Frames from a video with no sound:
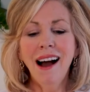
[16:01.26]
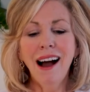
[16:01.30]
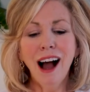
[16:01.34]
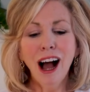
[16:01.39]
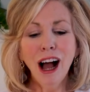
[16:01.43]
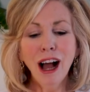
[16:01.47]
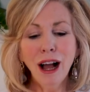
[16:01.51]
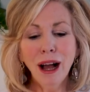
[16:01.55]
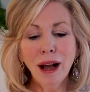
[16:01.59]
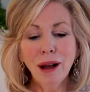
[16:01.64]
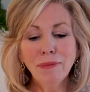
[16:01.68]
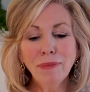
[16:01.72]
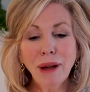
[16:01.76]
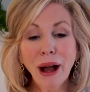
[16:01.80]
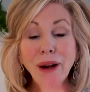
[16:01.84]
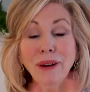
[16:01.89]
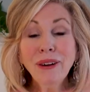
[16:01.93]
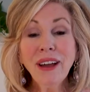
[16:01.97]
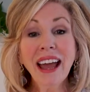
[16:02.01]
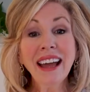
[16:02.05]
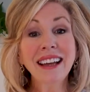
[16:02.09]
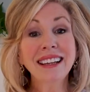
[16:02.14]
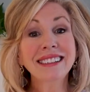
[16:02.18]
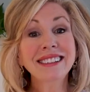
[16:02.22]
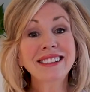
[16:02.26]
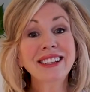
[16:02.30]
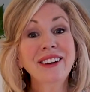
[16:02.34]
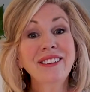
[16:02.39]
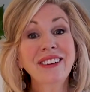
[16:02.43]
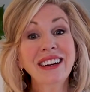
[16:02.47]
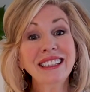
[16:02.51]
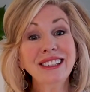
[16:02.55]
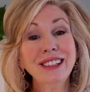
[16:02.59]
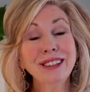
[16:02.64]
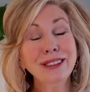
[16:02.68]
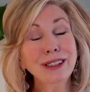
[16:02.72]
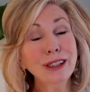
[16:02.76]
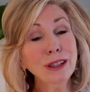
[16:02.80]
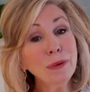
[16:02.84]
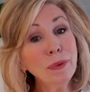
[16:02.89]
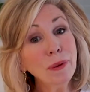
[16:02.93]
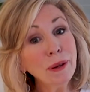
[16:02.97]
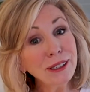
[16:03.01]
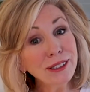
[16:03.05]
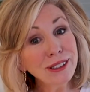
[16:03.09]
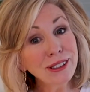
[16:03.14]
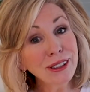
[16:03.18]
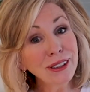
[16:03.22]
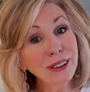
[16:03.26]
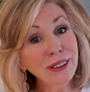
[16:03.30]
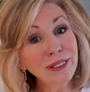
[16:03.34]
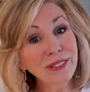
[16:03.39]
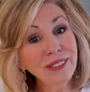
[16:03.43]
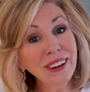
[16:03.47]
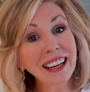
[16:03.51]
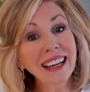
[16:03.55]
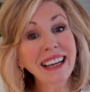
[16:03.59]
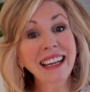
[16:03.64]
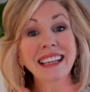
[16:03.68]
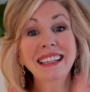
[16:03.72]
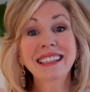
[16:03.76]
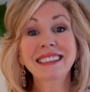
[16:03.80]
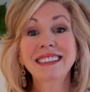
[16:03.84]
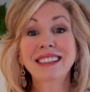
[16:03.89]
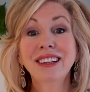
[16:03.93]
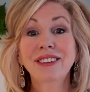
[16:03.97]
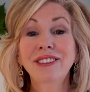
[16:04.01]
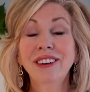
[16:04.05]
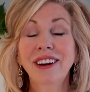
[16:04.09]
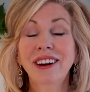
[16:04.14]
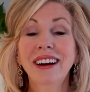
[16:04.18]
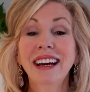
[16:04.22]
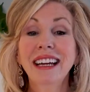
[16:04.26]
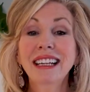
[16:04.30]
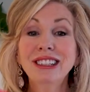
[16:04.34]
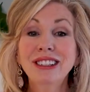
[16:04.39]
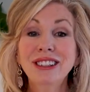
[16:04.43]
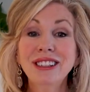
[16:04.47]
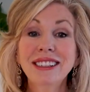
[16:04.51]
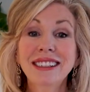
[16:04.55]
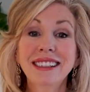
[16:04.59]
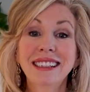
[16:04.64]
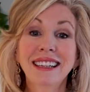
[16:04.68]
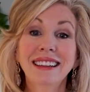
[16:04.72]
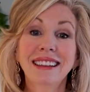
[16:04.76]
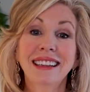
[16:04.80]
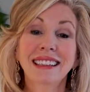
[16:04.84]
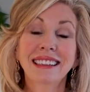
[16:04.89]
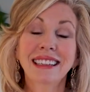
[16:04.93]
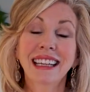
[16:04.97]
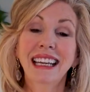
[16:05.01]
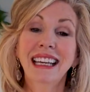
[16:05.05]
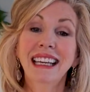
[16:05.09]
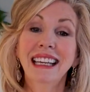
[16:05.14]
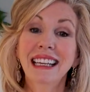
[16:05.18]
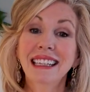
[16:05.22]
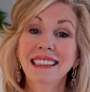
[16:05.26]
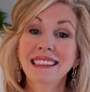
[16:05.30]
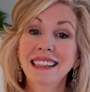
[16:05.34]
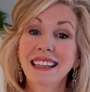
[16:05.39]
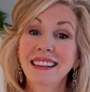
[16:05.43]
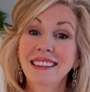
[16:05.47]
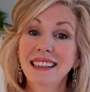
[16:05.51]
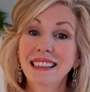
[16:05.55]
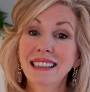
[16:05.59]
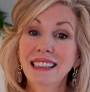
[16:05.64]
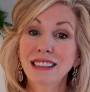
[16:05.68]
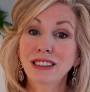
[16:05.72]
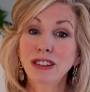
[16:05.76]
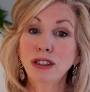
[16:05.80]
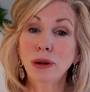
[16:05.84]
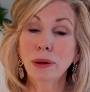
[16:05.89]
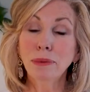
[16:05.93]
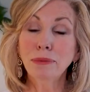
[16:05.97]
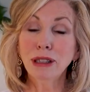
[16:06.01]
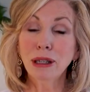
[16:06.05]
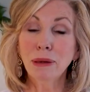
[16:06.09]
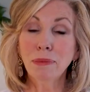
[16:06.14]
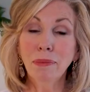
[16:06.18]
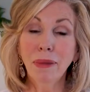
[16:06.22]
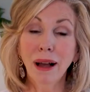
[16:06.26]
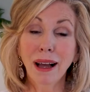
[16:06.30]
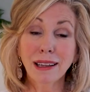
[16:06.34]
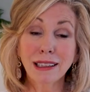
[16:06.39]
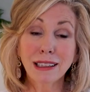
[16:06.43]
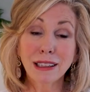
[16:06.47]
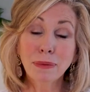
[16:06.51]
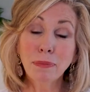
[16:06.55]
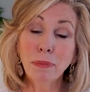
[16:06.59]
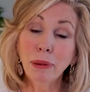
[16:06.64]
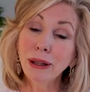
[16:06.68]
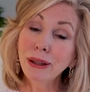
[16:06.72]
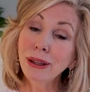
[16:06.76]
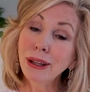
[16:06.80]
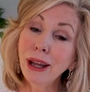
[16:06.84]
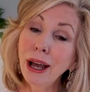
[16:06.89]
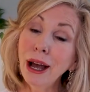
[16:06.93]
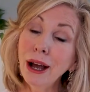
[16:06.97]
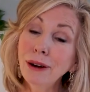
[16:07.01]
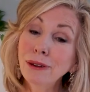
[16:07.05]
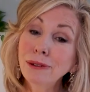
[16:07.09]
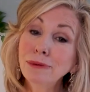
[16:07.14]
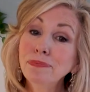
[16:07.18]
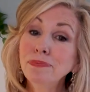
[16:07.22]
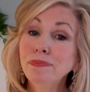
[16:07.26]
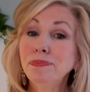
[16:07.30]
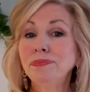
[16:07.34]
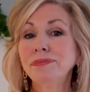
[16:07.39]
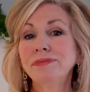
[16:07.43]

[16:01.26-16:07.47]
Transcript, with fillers: Um, okay, so I do do personal readings. If you're interested, the link is in the description box below.